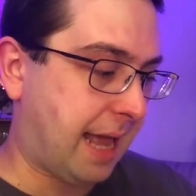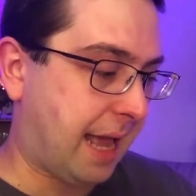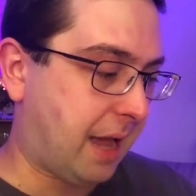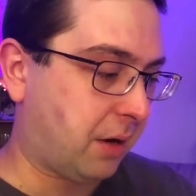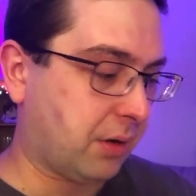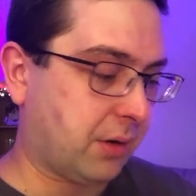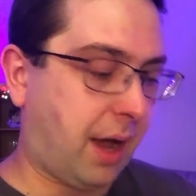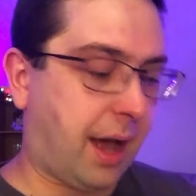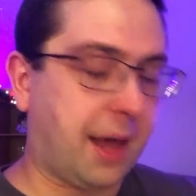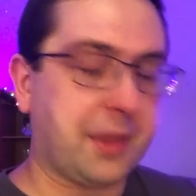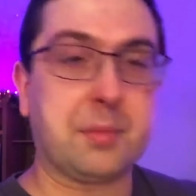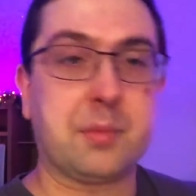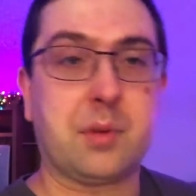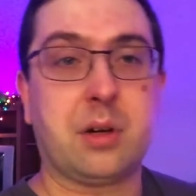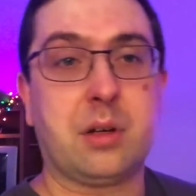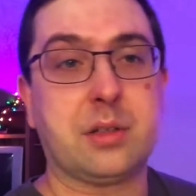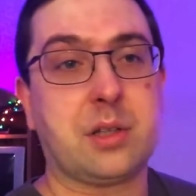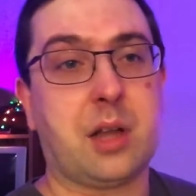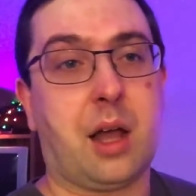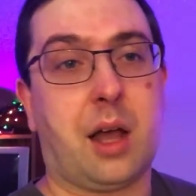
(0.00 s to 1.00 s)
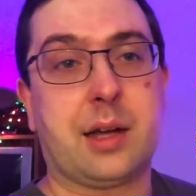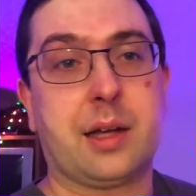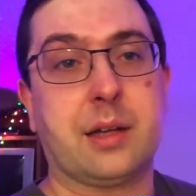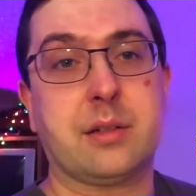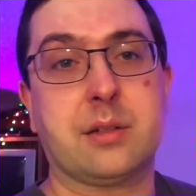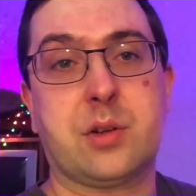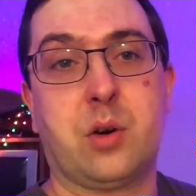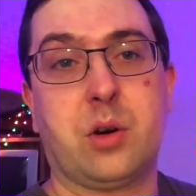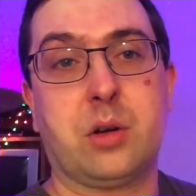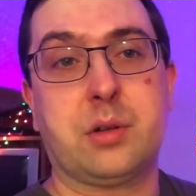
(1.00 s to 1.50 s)
Now Gotham Girl's
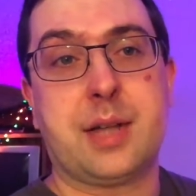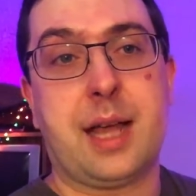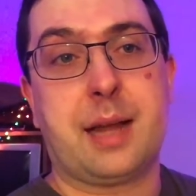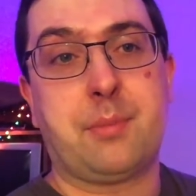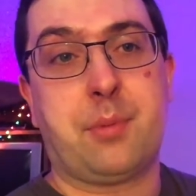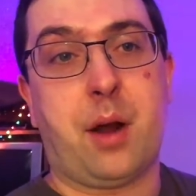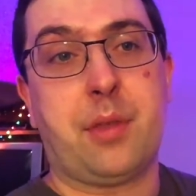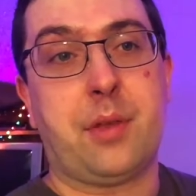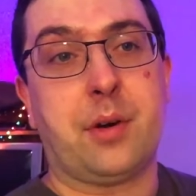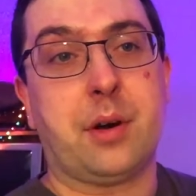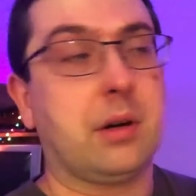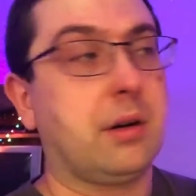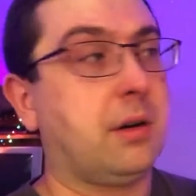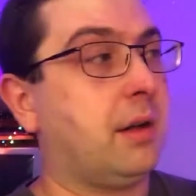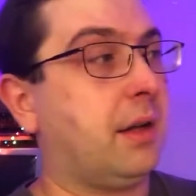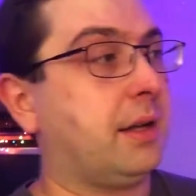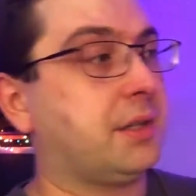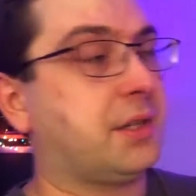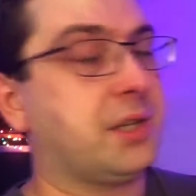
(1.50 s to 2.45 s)
talking to her dead brother,